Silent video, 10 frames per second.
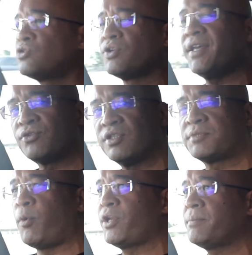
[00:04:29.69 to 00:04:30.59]
to get to
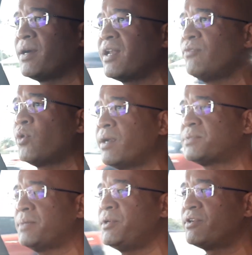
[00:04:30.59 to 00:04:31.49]
this point in my life where I'm
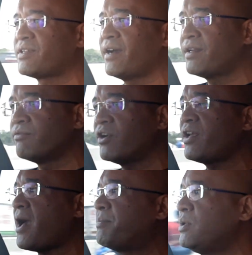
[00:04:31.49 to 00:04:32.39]
semi-retired and very
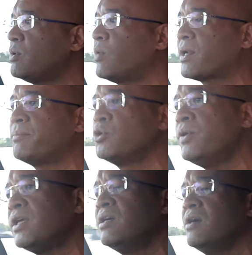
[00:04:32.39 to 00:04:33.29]
happy with what I'm
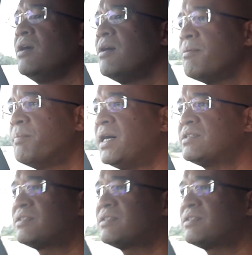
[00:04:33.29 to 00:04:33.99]
doing. But